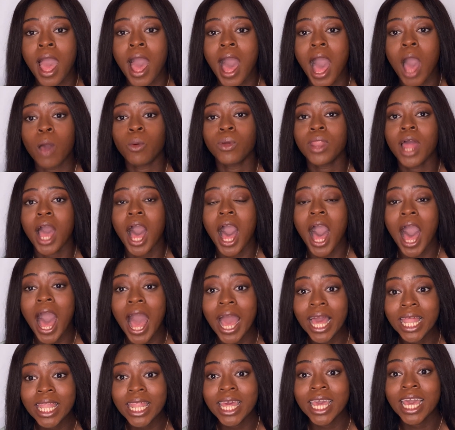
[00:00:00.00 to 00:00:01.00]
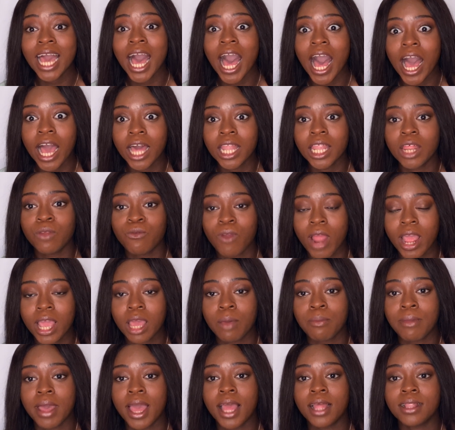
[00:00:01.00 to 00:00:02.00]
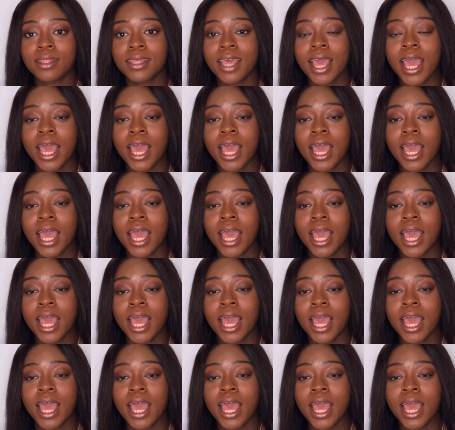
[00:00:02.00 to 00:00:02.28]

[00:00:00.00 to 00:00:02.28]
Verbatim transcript: I would highly, highly recommend